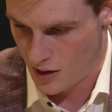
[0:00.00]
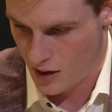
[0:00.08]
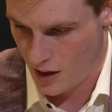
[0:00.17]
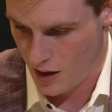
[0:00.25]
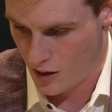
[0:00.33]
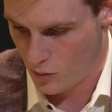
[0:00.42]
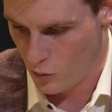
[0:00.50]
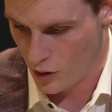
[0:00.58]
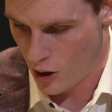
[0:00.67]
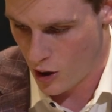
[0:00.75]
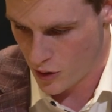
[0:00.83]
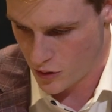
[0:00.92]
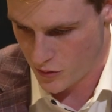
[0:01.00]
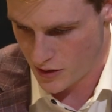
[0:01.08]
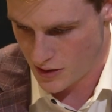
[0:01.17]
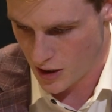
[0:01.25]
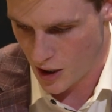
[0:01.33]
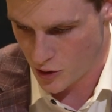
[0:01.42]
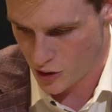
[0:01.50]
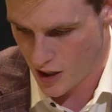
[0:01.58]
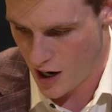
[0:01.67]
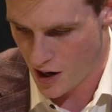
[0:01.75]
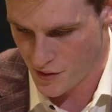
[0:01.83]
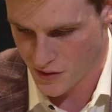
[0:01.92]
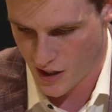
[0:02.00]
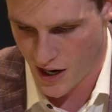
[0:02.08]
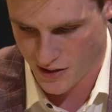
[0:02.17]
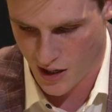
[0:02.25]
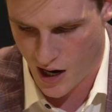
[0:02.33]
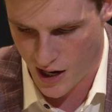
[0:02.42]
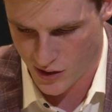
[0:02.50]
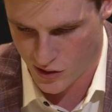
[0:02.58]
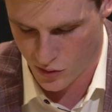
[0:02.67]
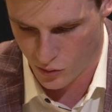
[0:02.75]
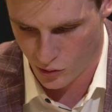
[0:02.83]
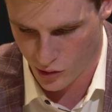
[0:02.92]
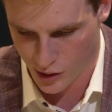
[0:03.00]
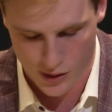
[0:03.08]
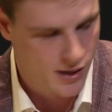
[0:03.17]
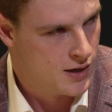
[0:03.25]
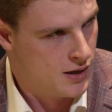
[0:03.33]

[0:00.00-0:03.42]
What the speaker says: and 100 touchdowns as a high schooler,